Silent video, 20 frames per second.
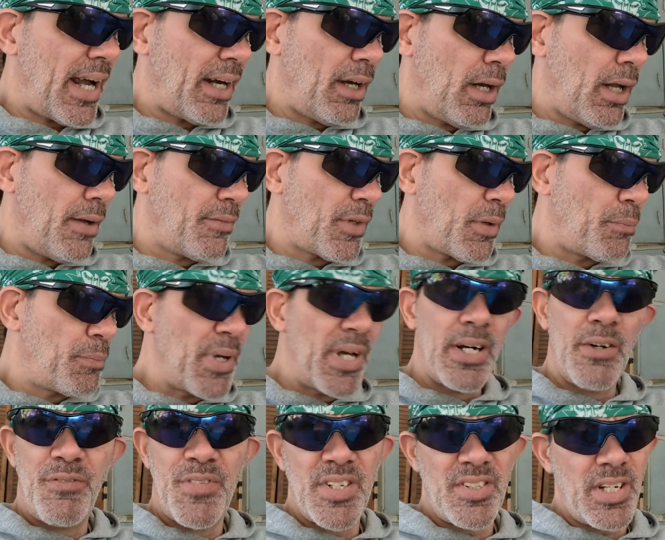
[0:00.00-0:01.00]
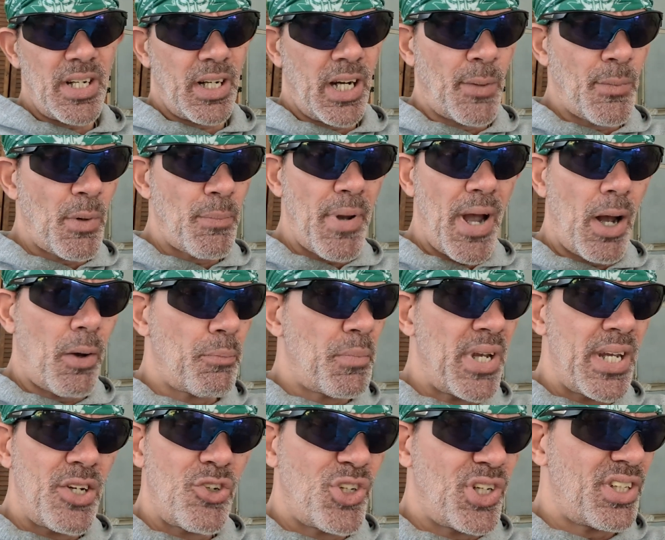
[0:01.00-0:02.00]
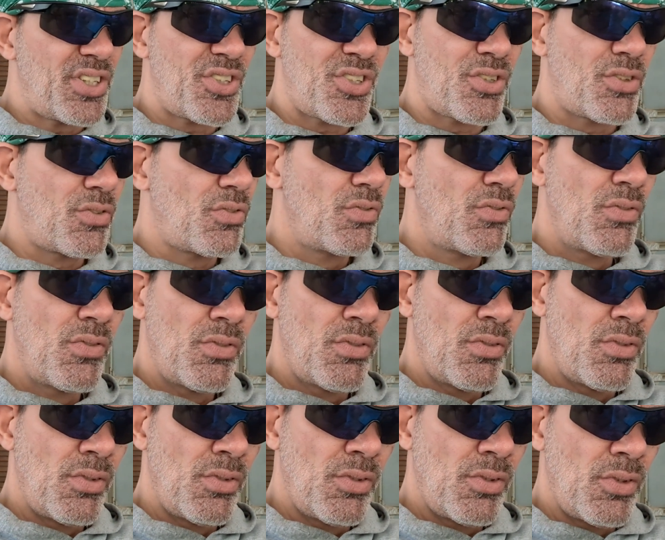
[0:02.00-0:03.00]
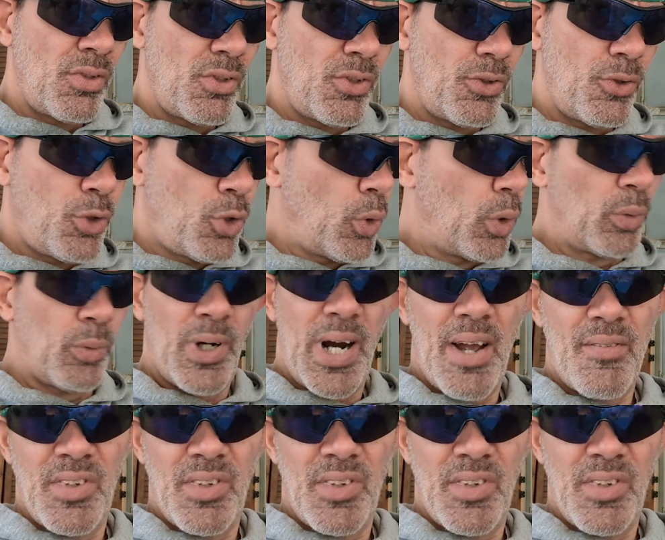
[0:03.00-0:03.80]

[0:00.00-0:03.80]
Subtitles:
I love the benefits that come about me just doing what